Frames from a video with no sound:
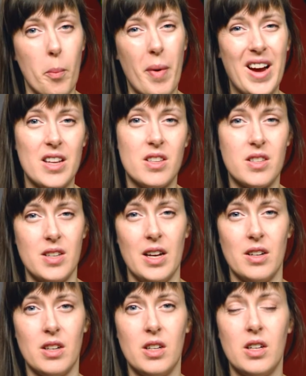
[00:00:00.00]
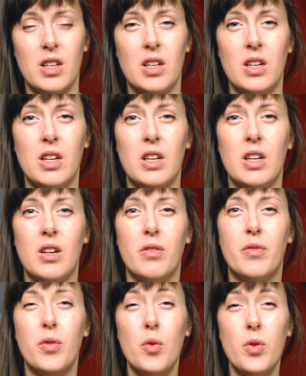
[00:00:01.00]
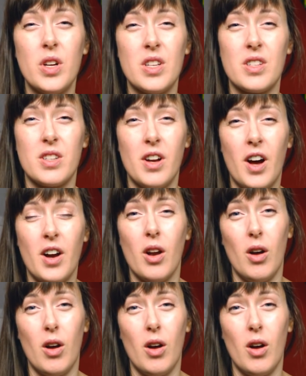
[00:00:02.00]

mindset. Food is not